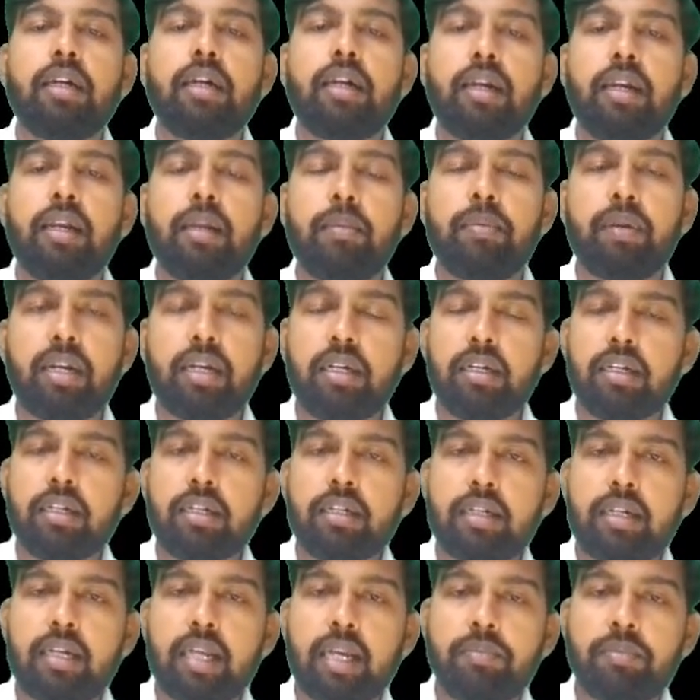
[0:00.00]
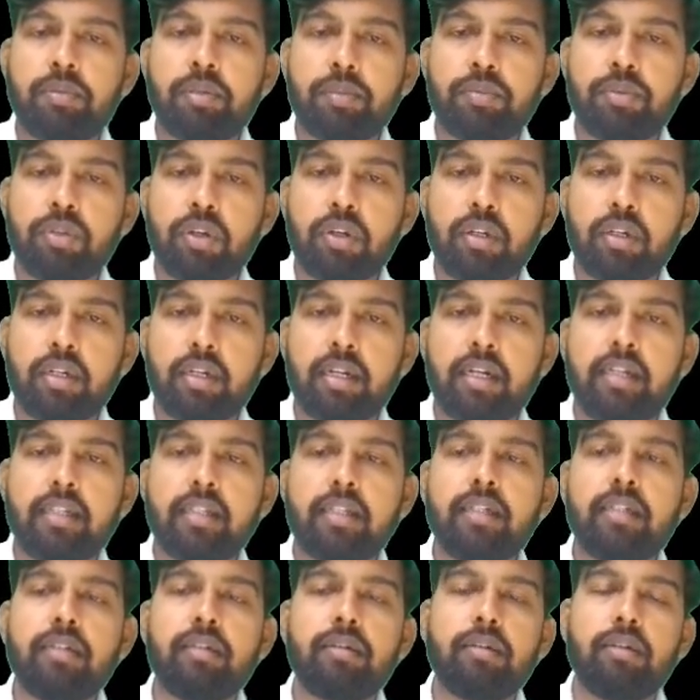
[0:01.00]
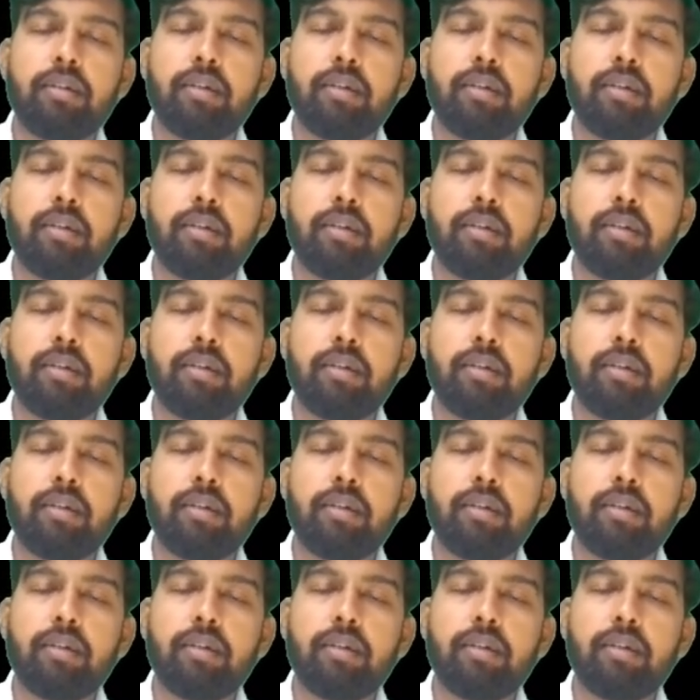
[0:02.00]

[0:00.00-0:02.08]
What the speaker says: different types of shock and the